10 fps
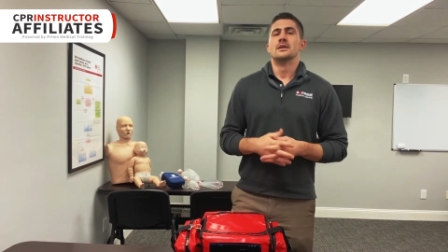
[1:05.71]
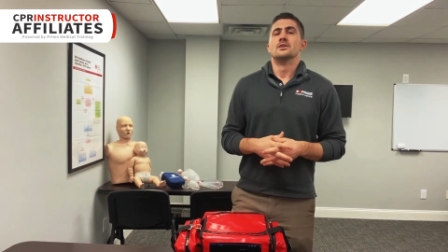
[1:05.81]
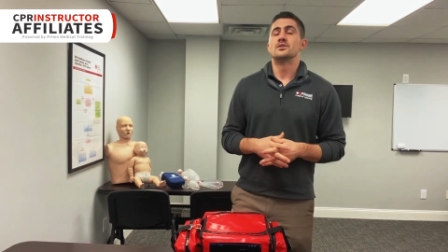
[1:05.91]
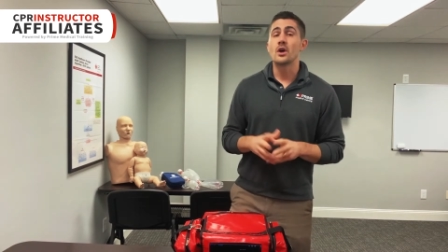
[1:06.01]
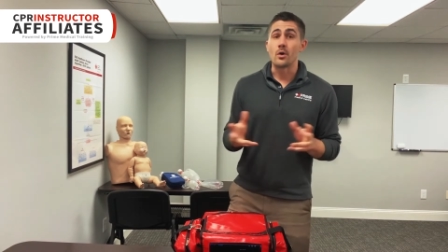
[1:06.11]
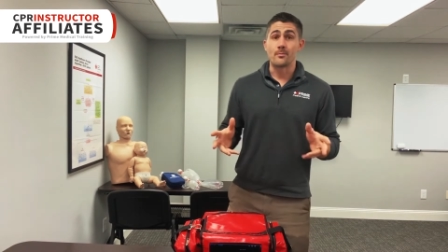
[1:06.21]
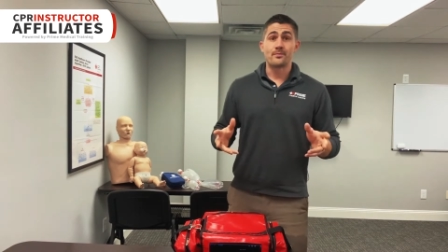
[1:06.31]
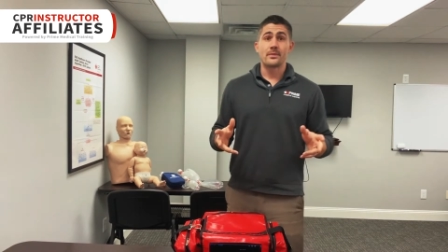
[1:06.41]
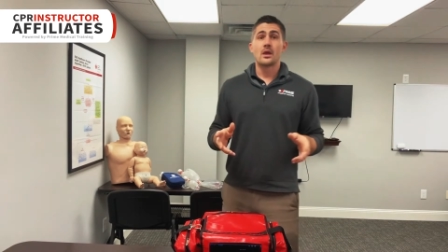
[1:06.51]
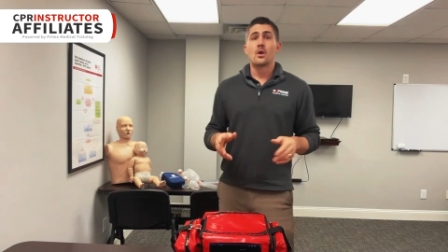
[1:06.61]
So
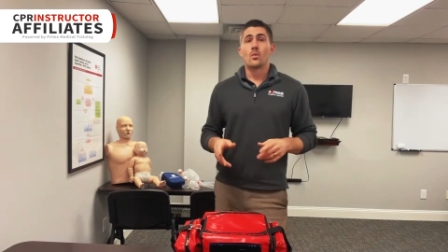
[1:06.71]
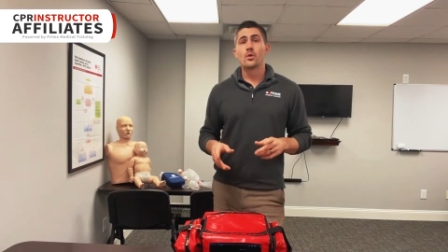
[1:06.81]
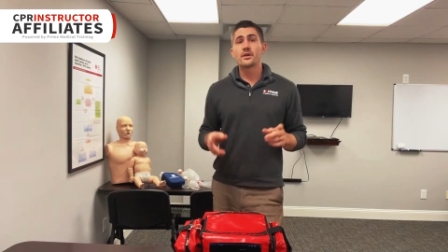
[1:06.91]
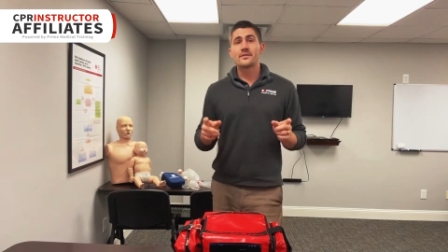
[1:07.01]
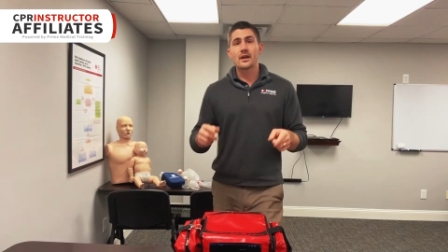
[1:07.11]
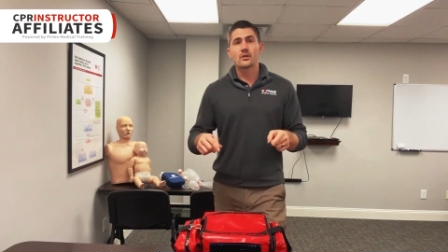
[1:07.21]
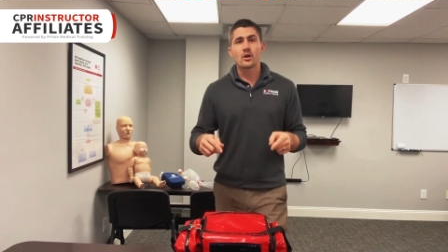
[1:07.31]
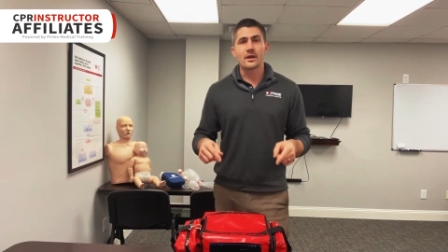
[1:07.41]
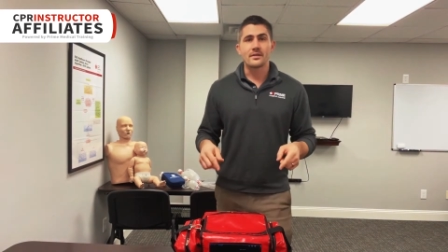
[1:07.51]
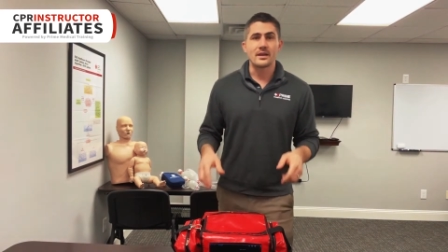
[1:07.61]
we're gonna take a
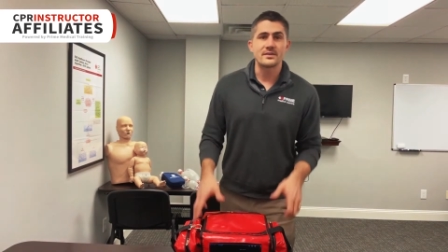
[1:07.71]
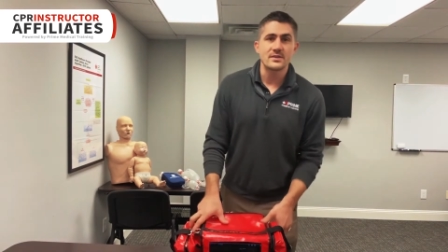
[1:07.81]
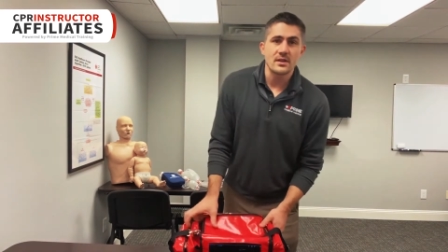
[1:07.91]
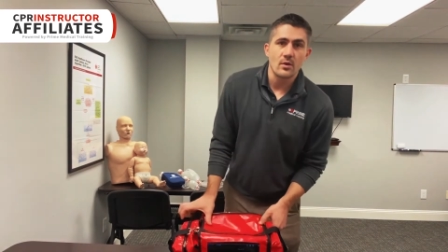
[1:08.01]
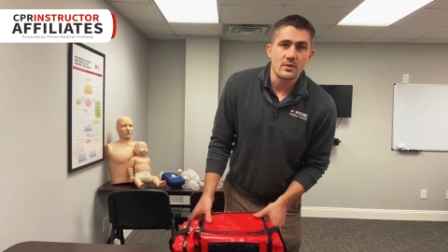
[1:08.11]
look at this